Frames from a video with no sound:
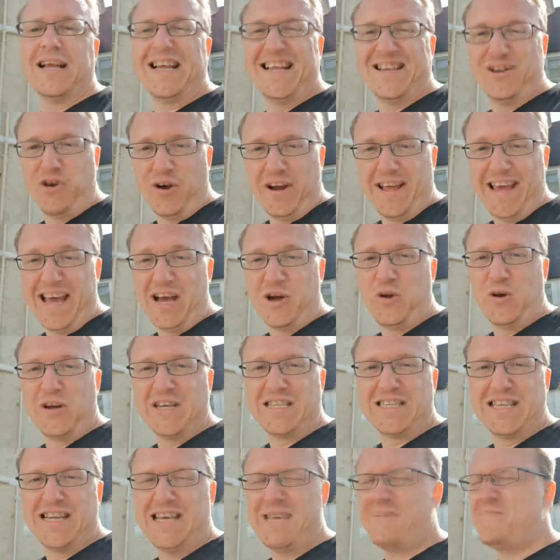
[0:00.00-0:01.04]
Trying to get a good night's
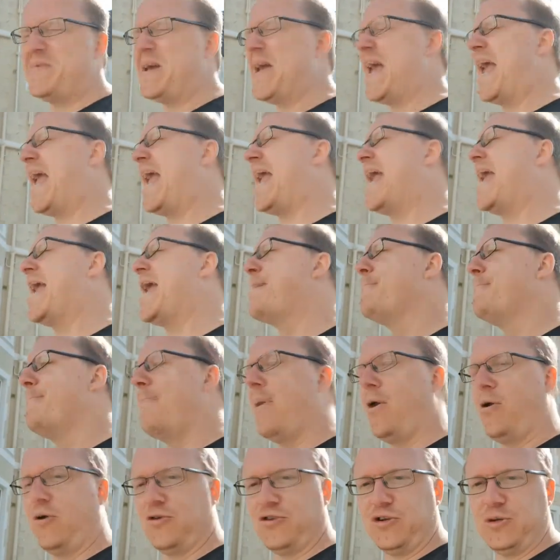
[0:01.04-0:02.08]
sleep,
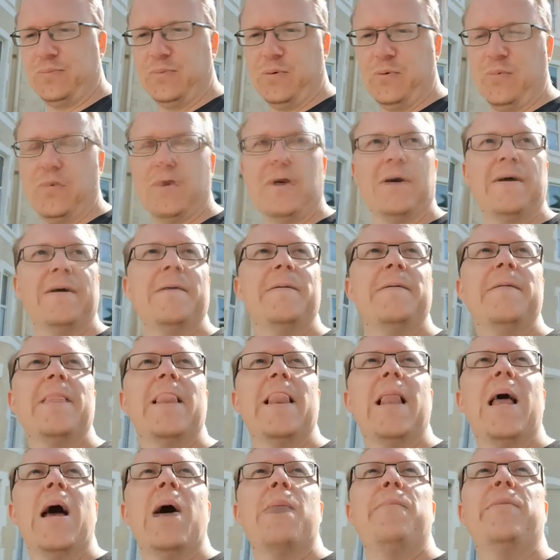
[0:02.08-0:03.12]
impossible.
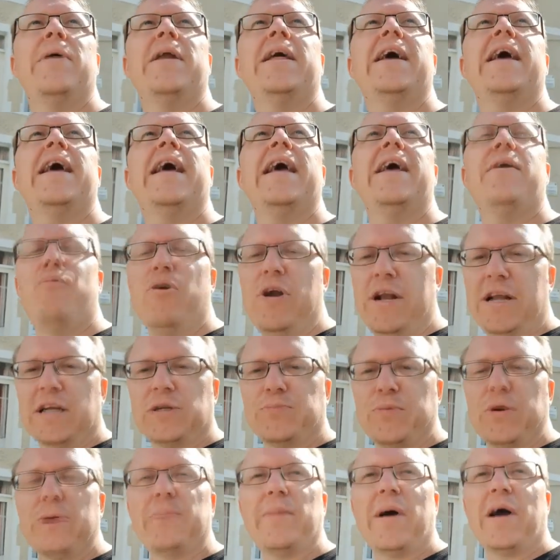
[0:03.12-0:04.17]
But it really does
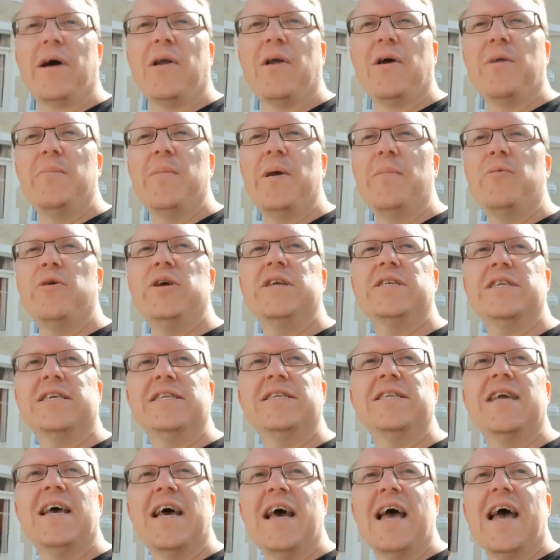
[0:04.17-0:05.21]
bring back a lot of memories,
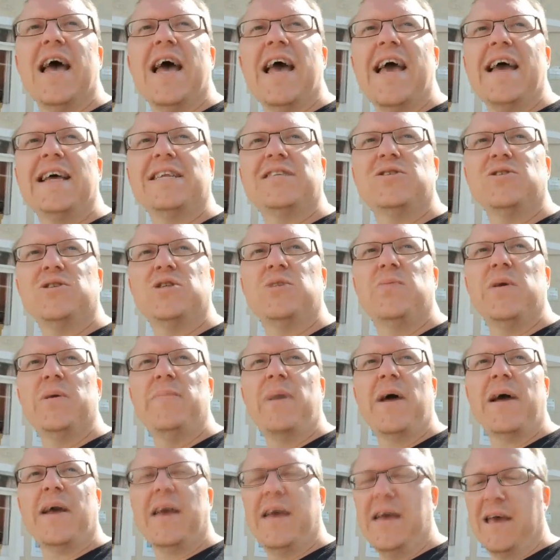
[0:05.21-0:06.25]
and it's good to be
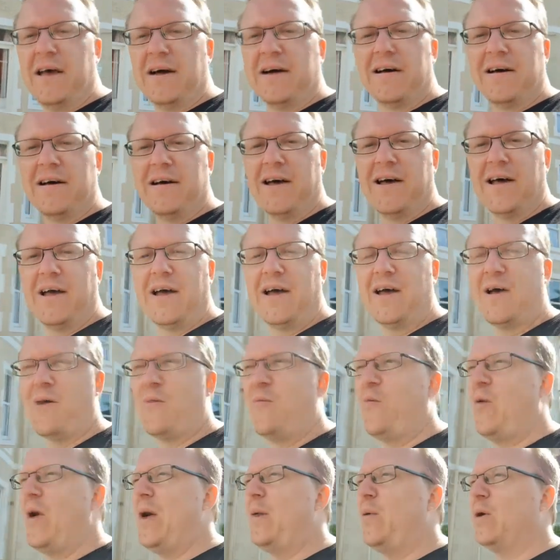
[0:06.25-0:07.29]
back here
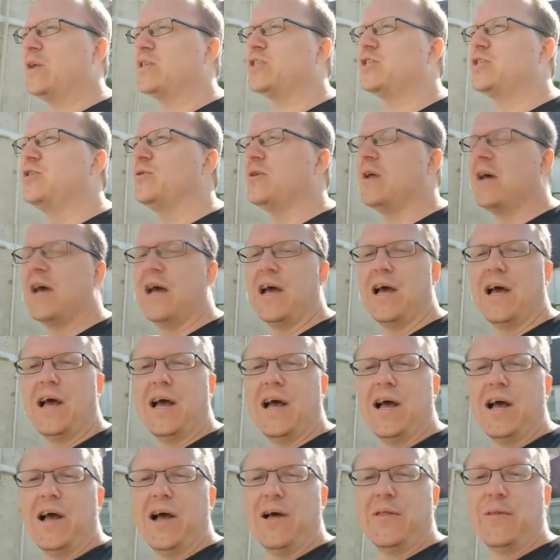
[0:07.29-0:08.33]
where once stood
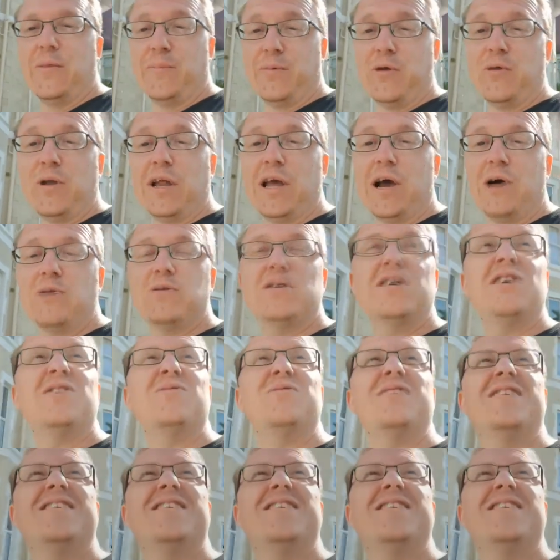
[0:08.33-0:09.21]
the Bewdley Hotel.